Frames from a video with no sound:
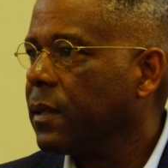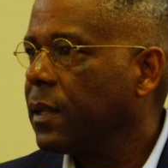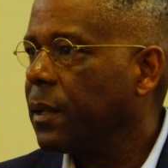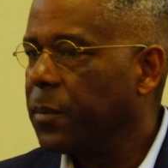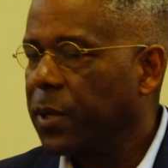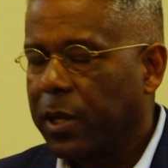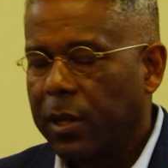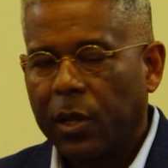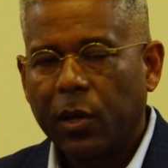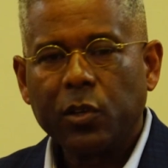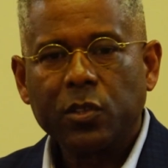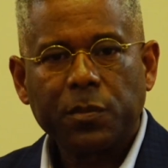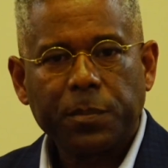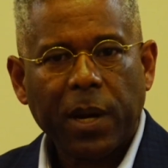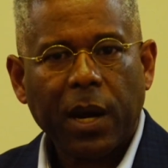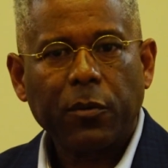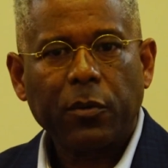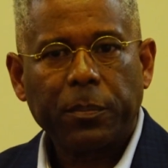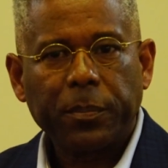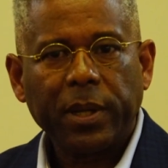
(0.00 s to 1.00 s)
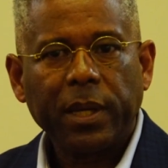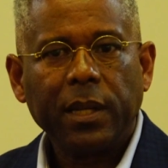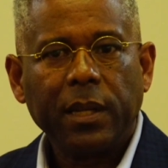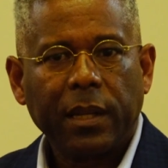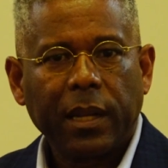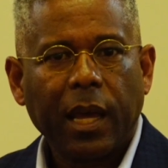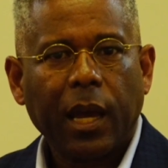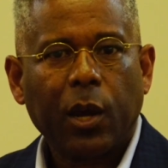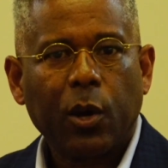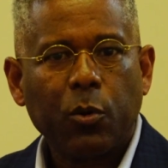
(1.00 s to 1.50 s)
Let me close by
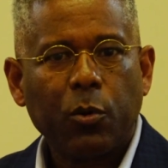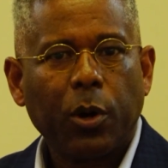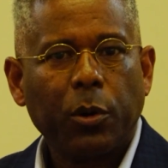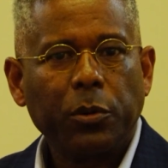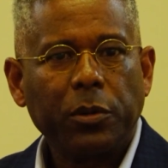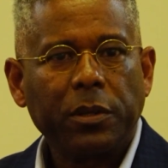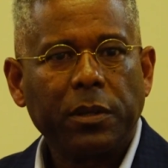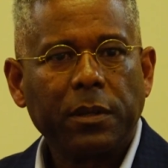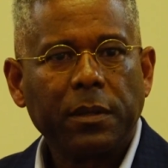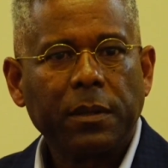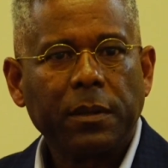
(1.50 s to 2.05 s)
repeating that quote.